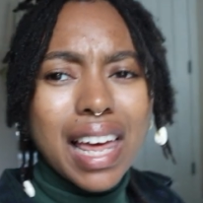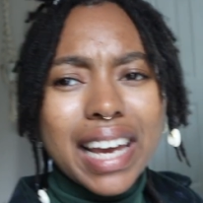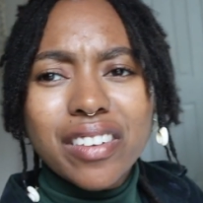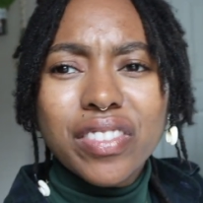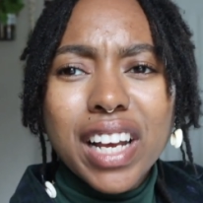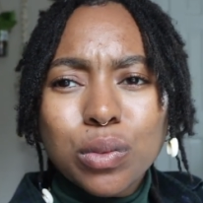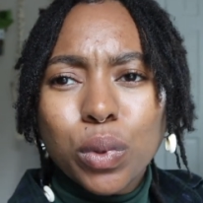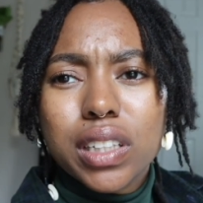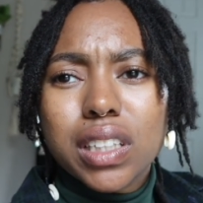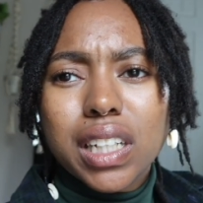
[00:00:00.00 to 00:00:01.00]
like if that's
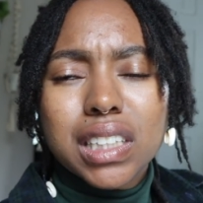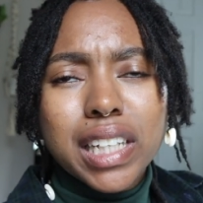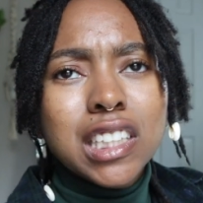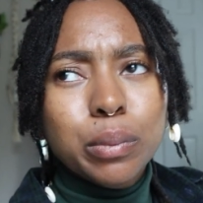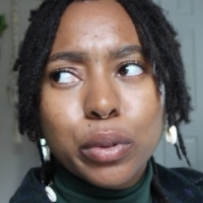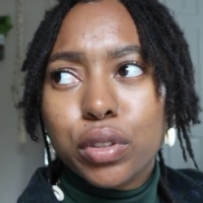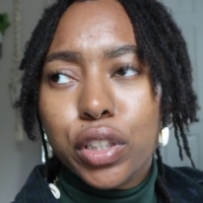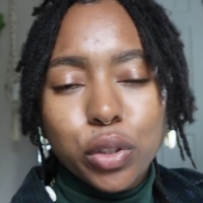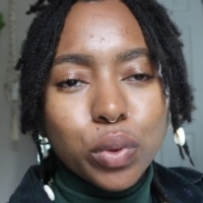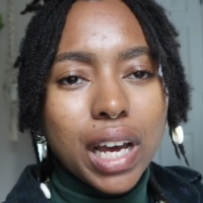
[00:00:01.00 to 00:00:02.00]
what's accessible to you.